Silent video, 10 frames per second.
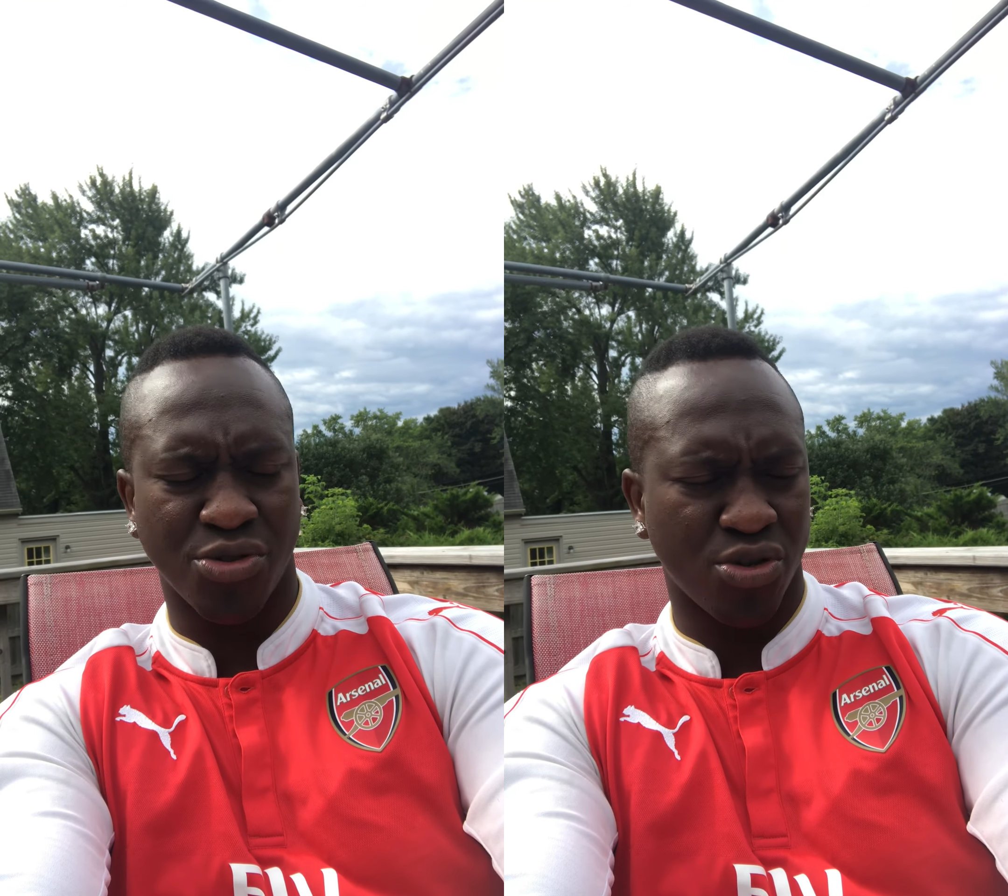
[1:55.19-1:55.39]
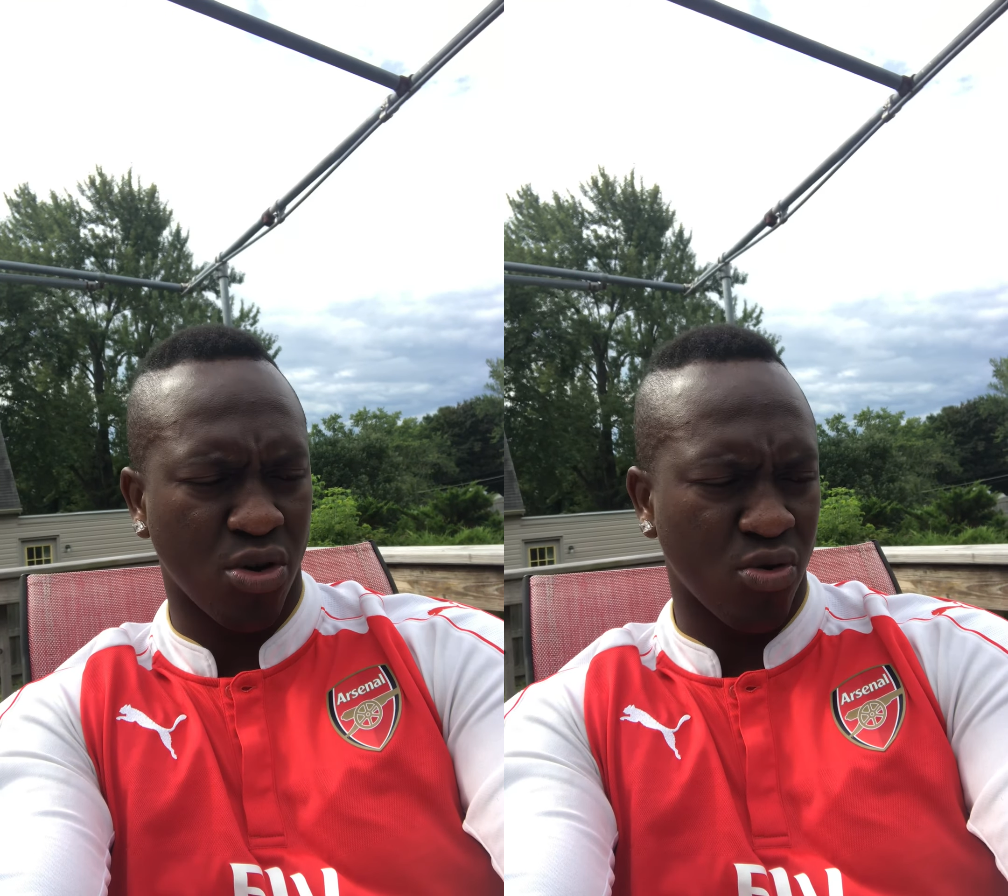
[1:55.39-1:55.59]

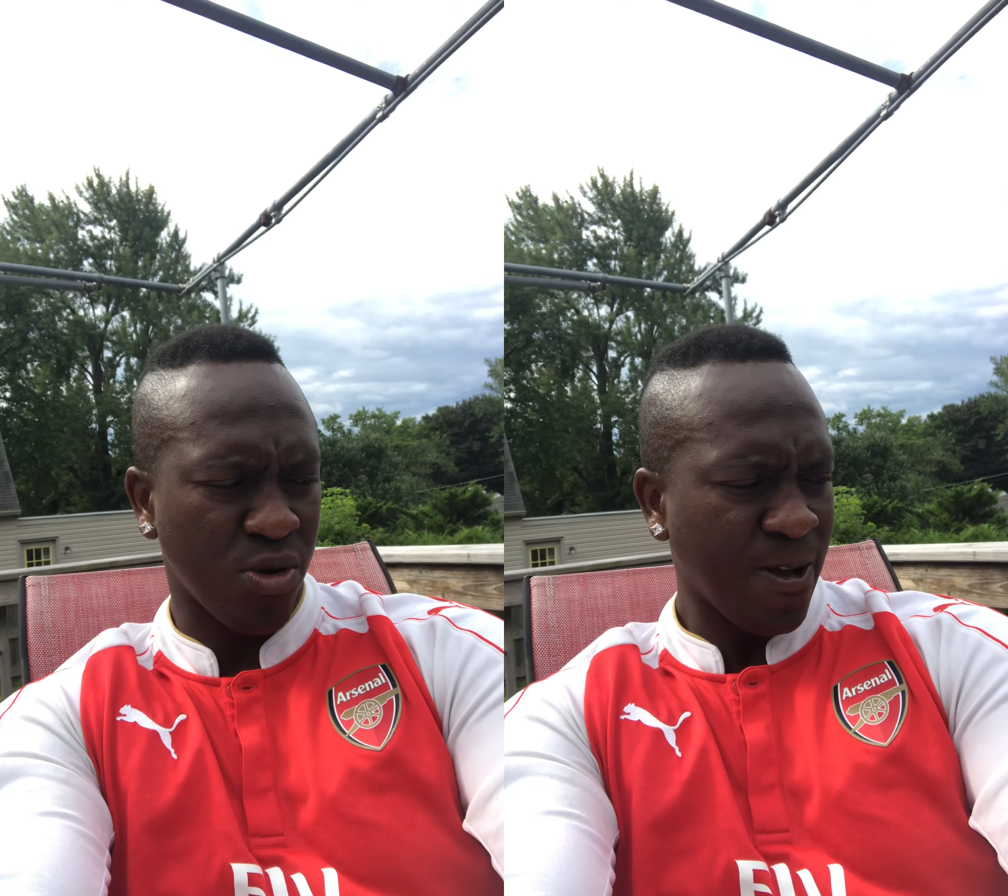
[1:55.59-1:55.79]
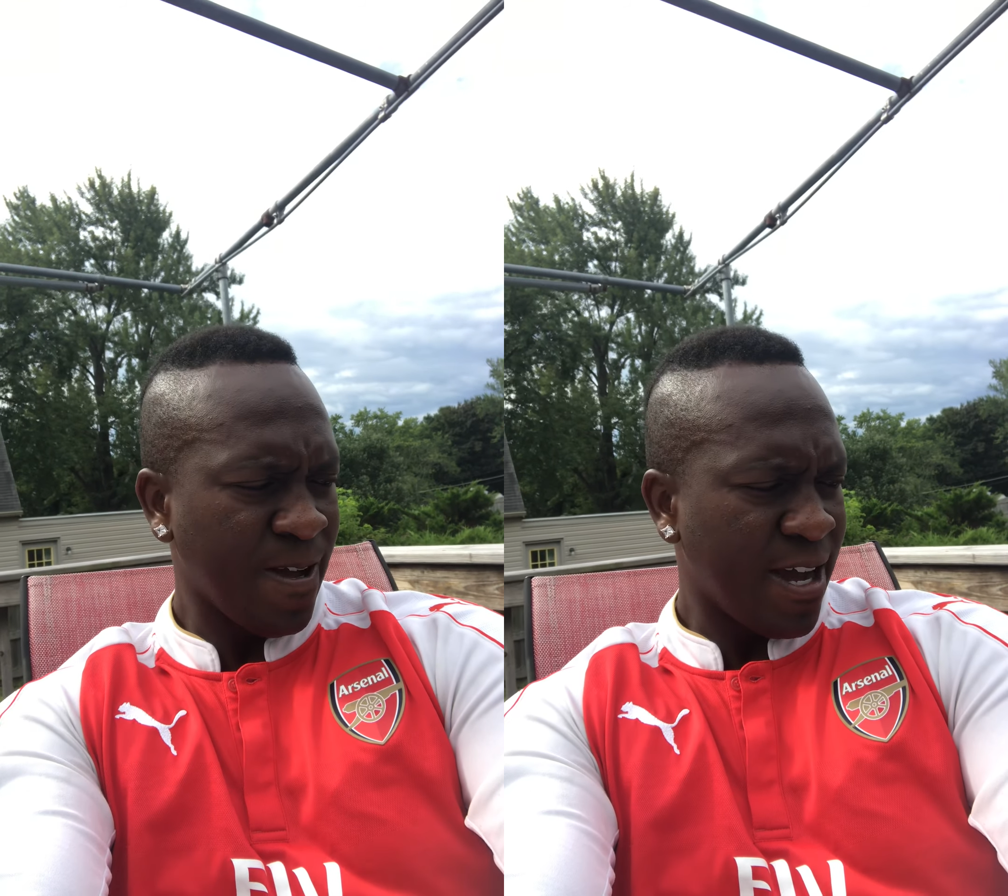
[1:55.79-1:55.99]
So
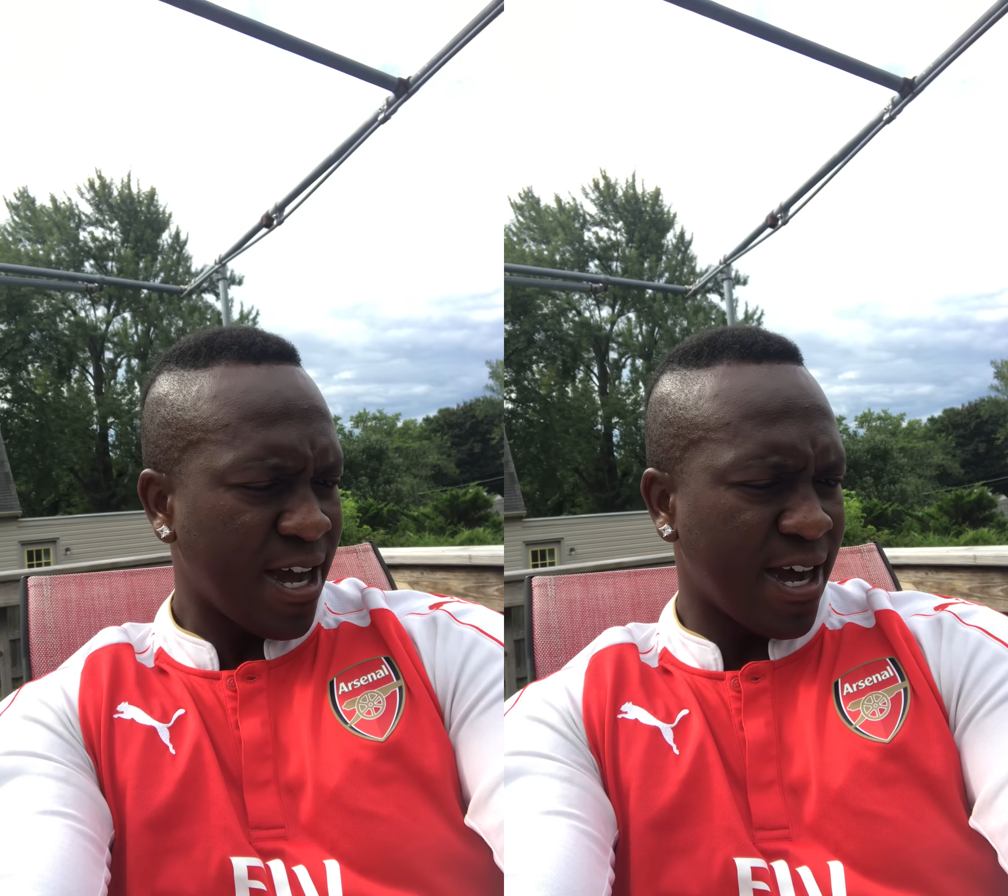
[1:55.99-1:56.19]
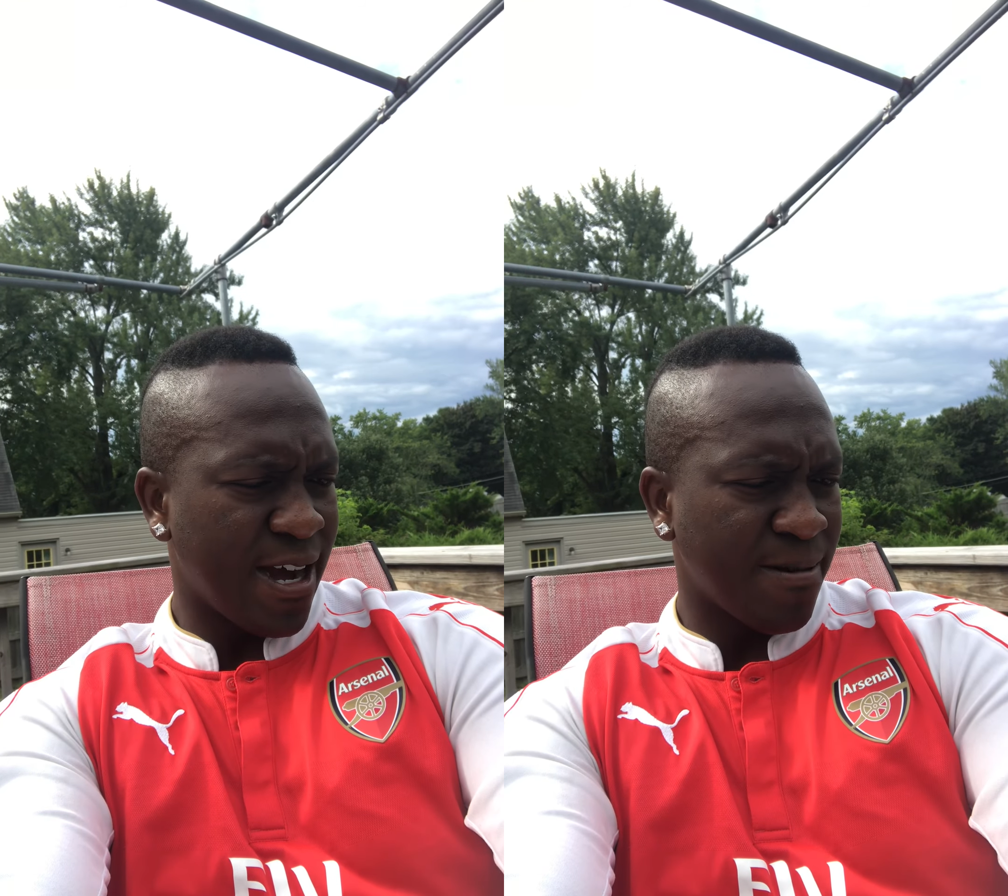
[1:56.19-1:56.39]

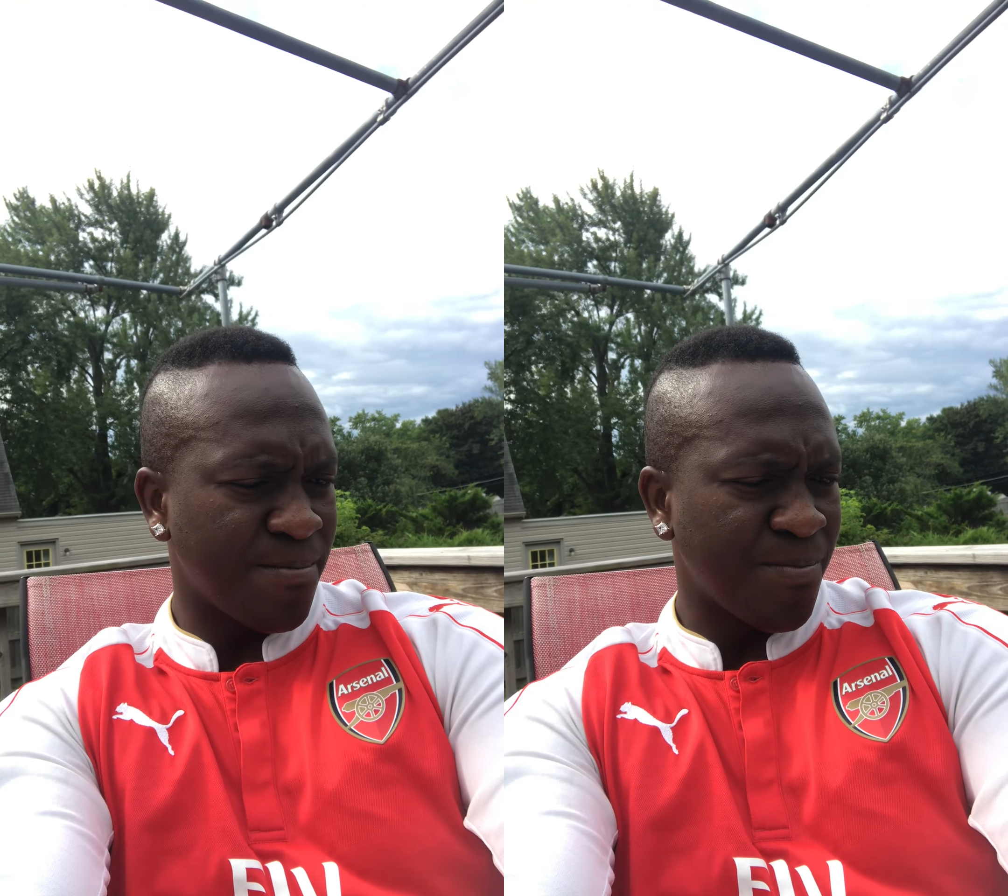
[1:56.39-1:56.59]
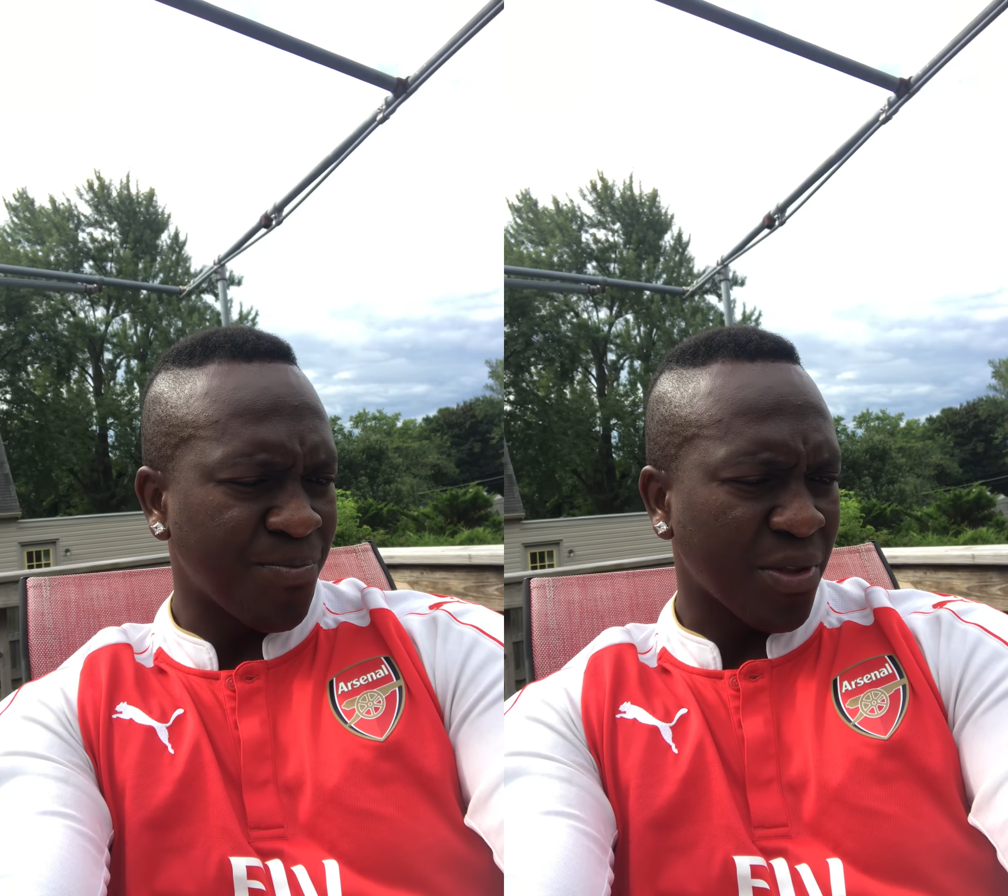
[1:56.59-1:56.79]

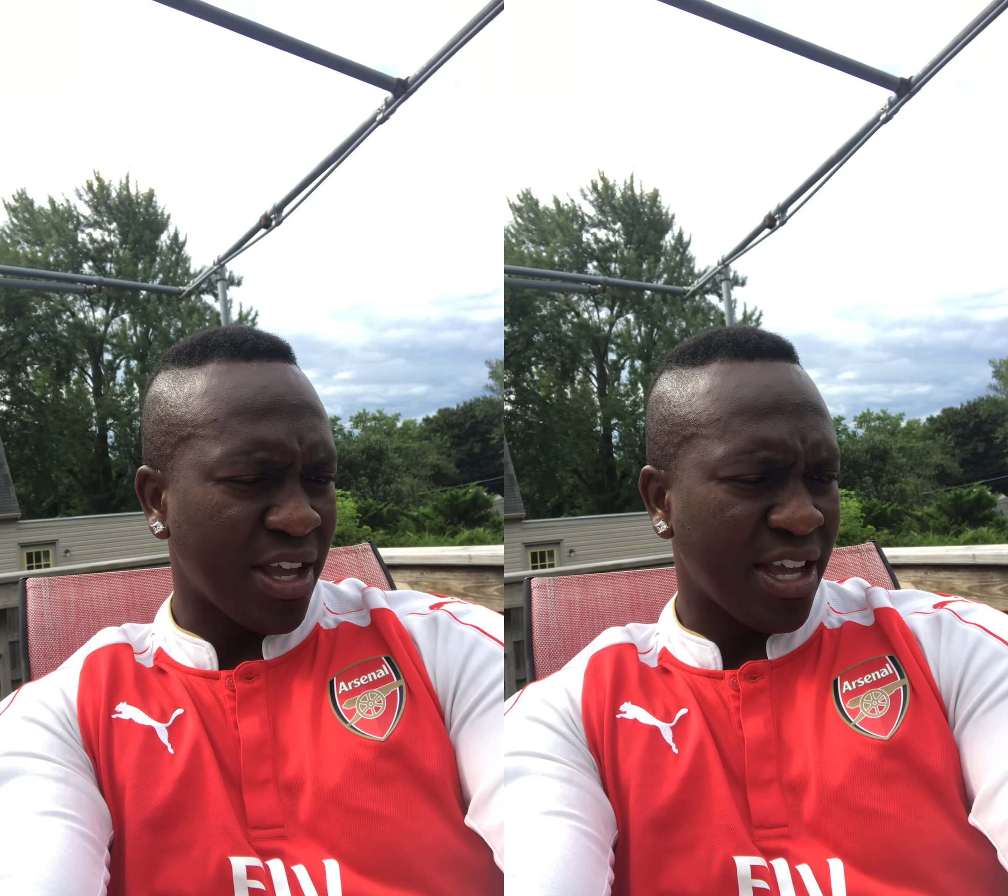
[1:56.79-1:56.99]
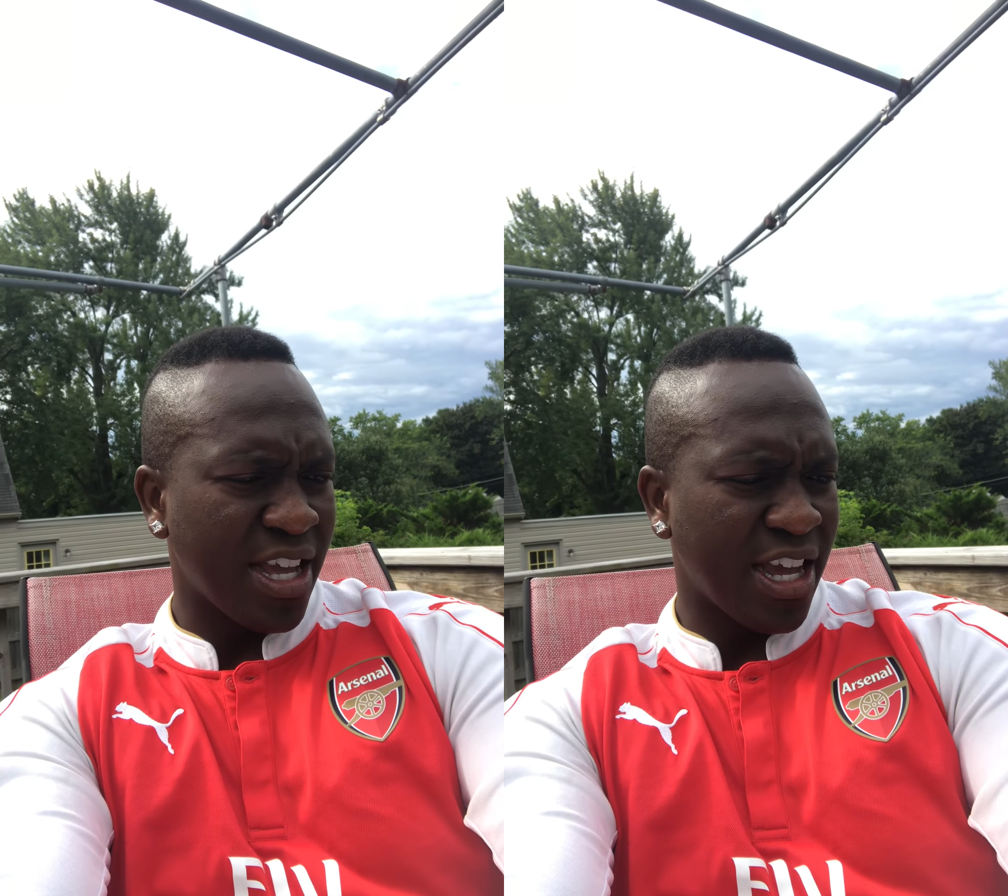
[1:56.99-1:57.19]

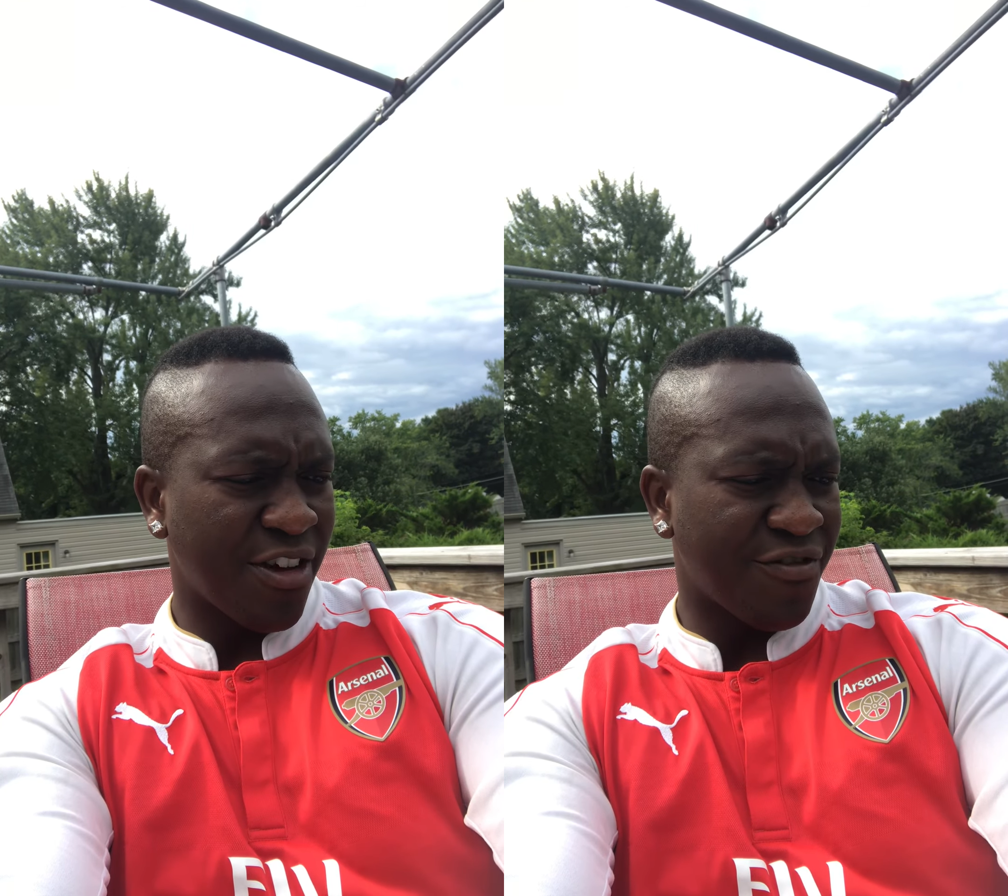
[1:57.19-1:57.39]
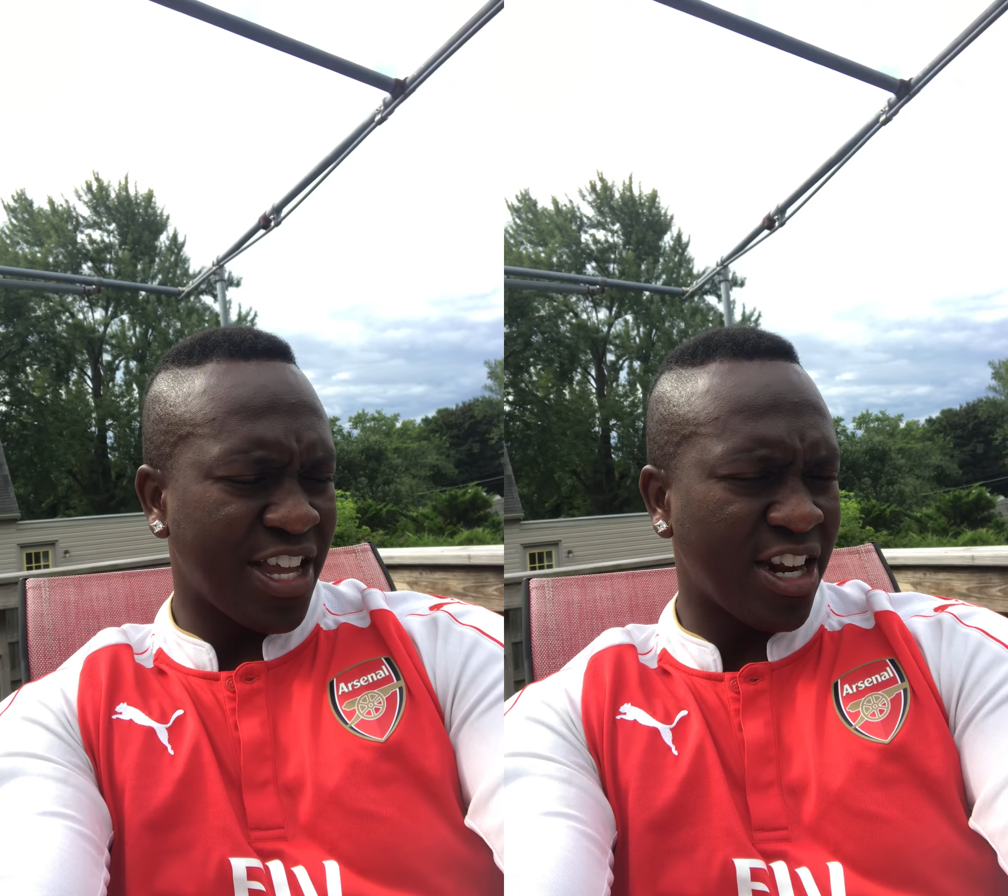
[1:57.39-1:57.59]
if